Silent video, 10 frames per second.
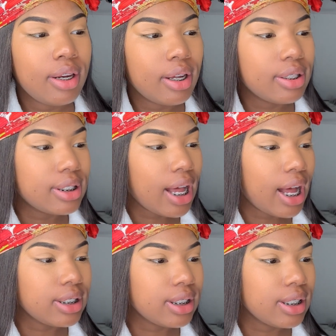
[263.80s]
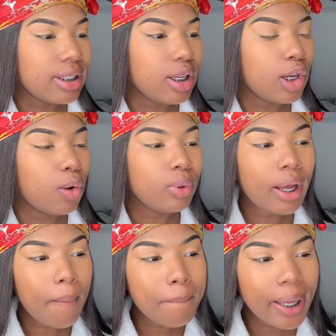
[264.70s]
Natasha
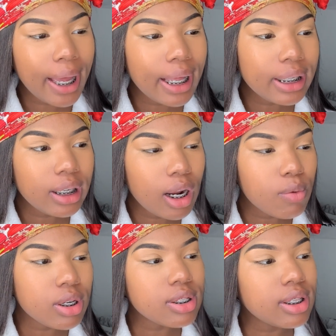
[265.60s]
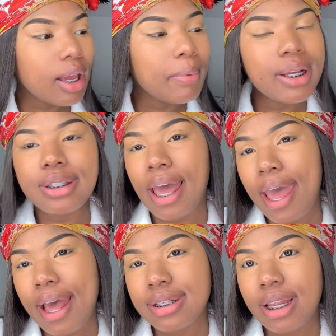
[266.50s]
Denona palette, I want to say, because that
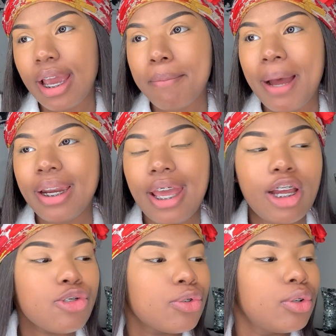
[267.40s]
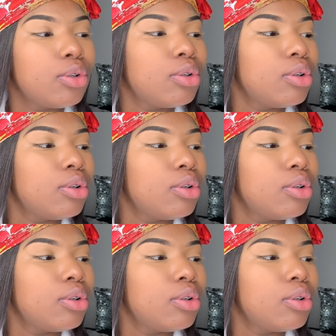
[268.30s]
has like my natural.